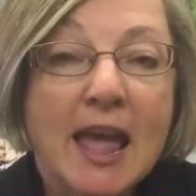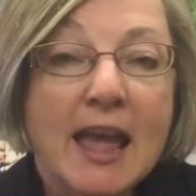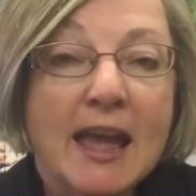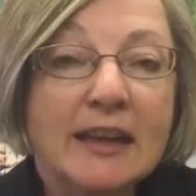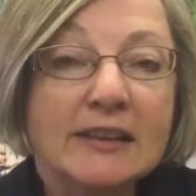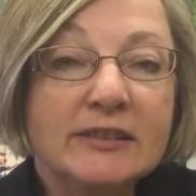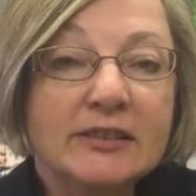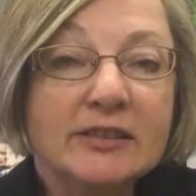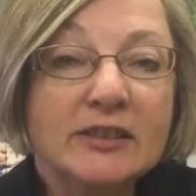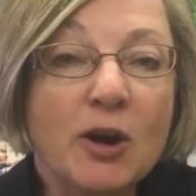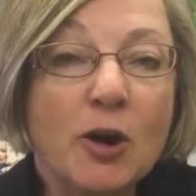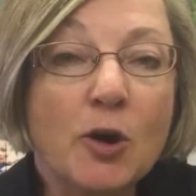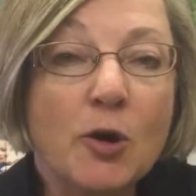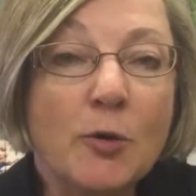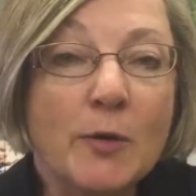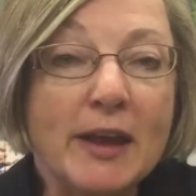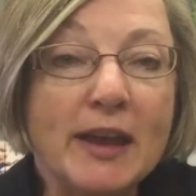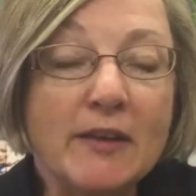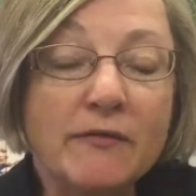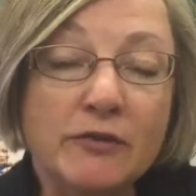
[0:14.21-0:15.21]
And
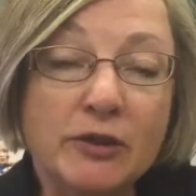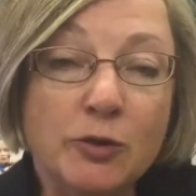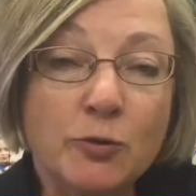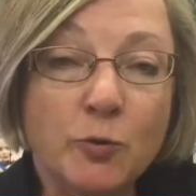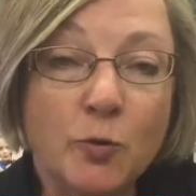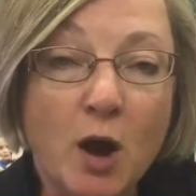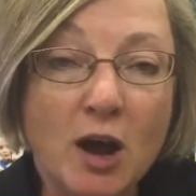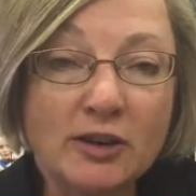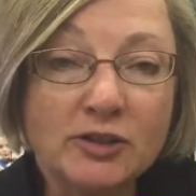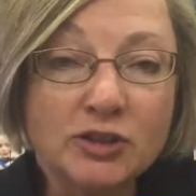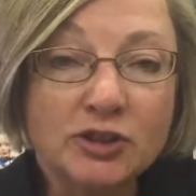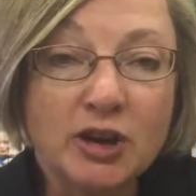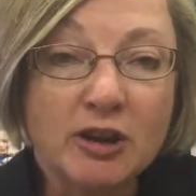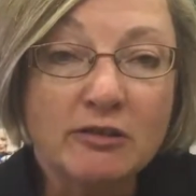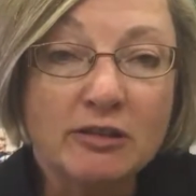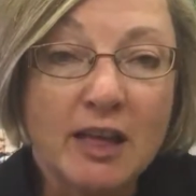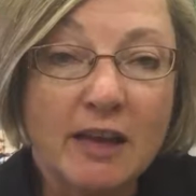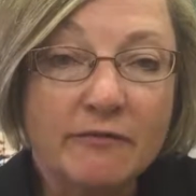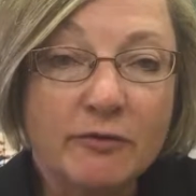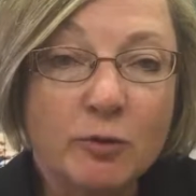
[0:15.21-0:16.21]
so if you watched
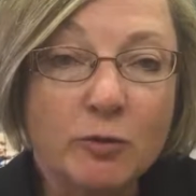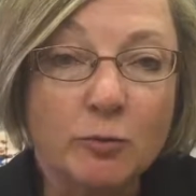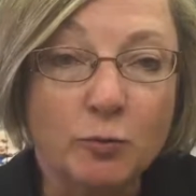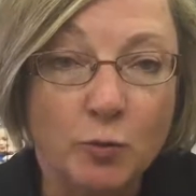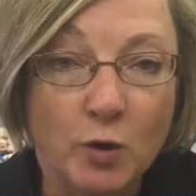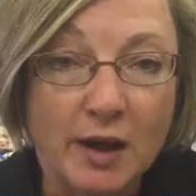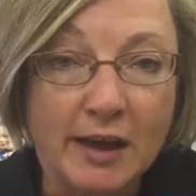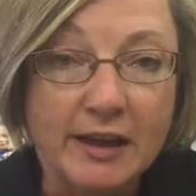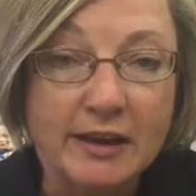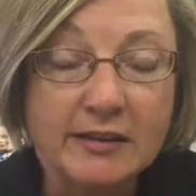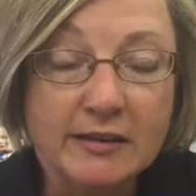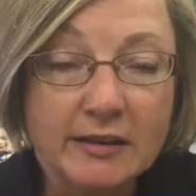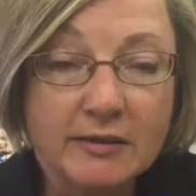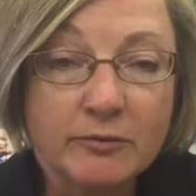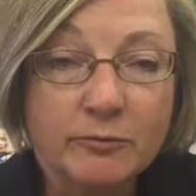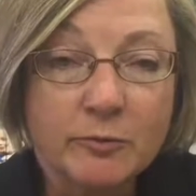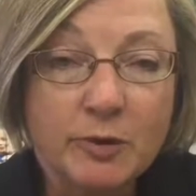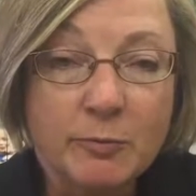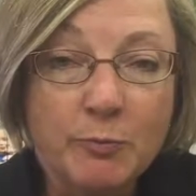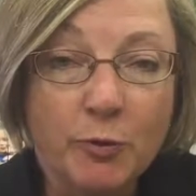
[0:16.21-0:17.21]
our level 1
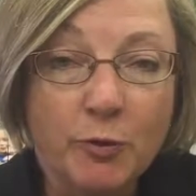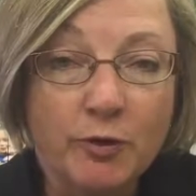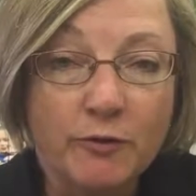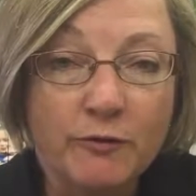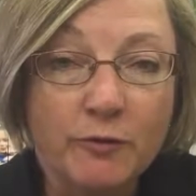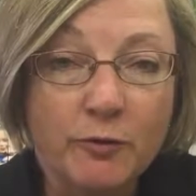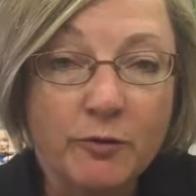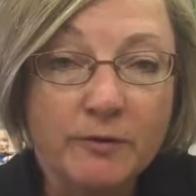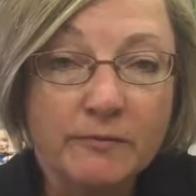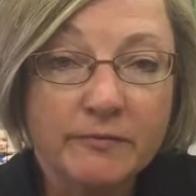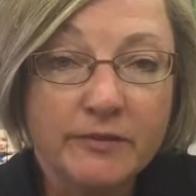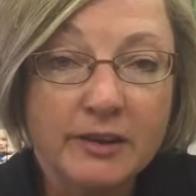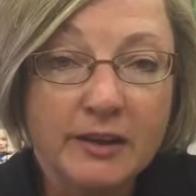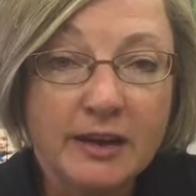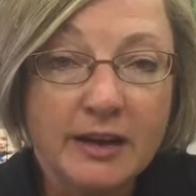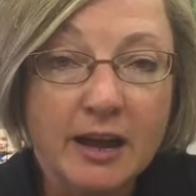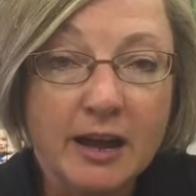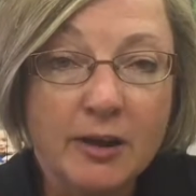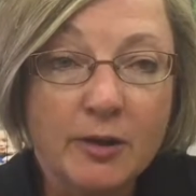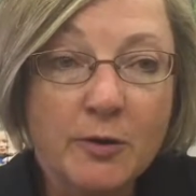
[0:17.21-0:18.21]
report form
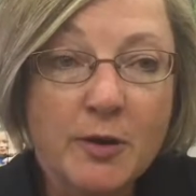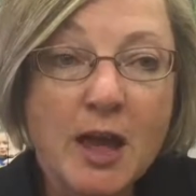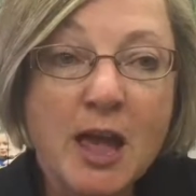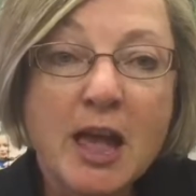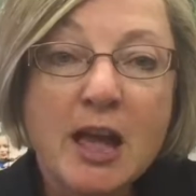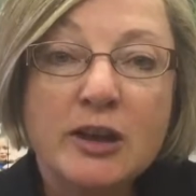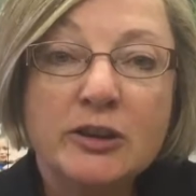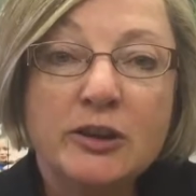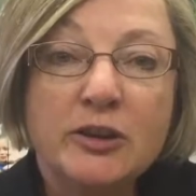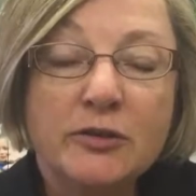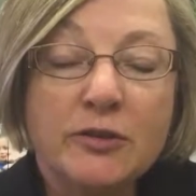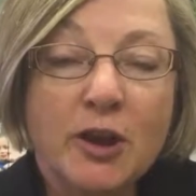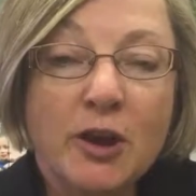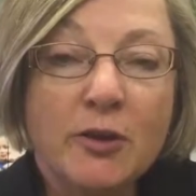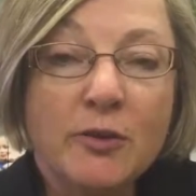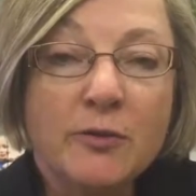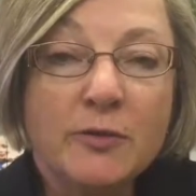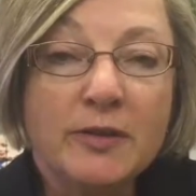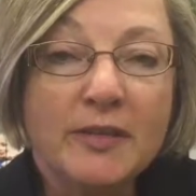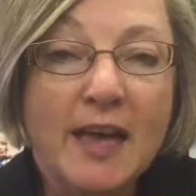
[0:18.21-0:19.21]
video, you
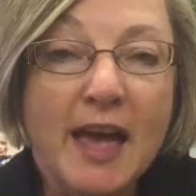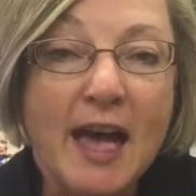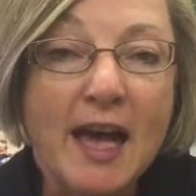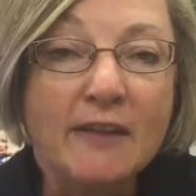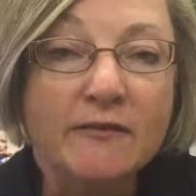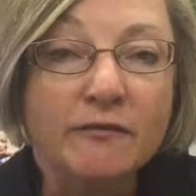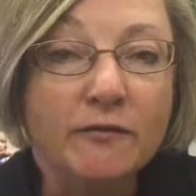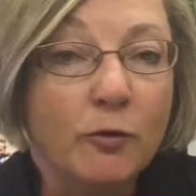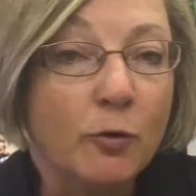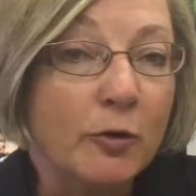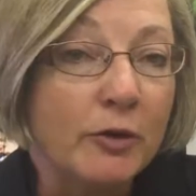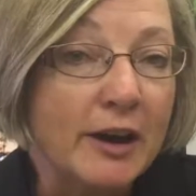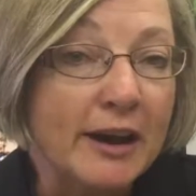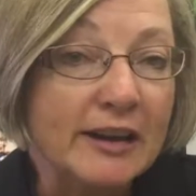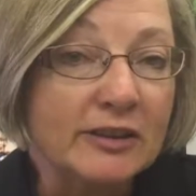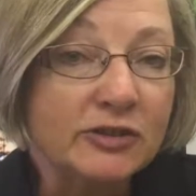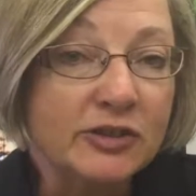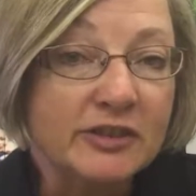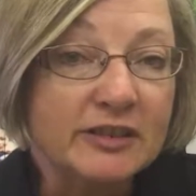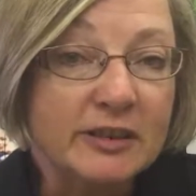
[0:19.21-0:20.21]
know that
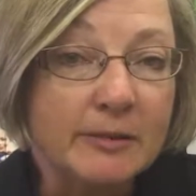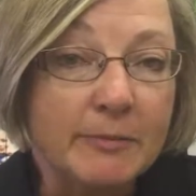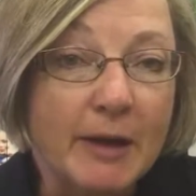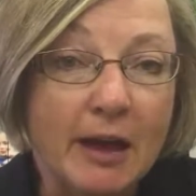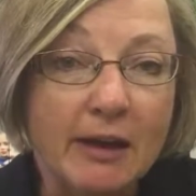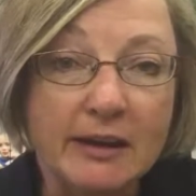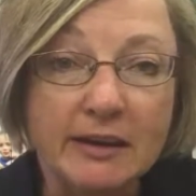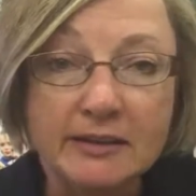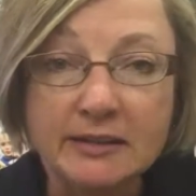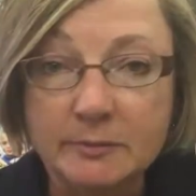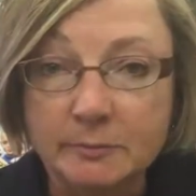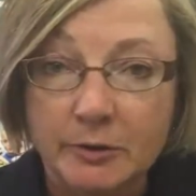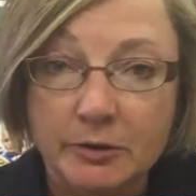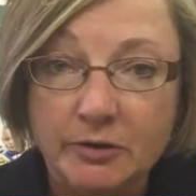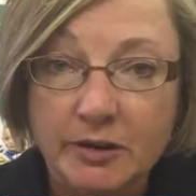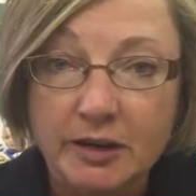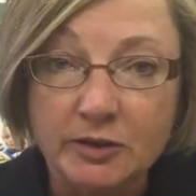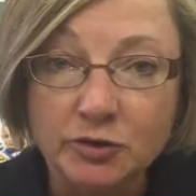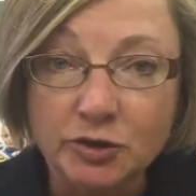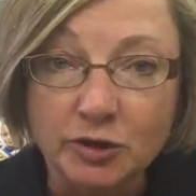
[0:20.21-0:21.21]
4-H is about
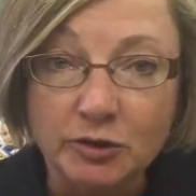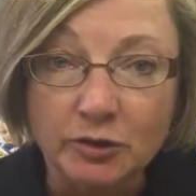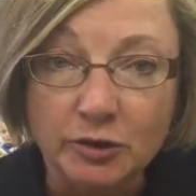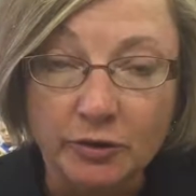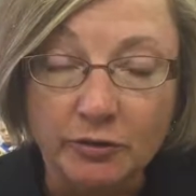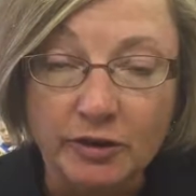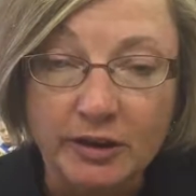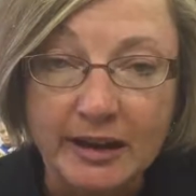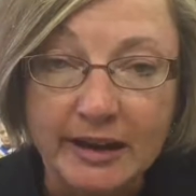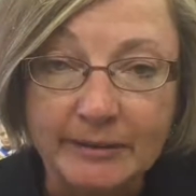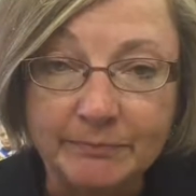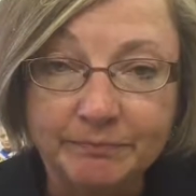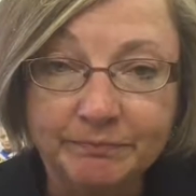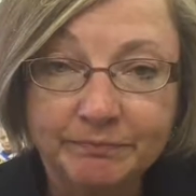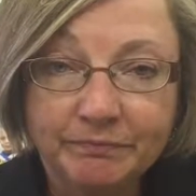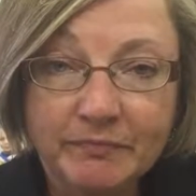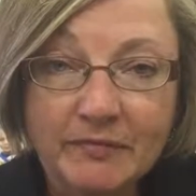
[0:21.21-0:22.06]
experiential learning.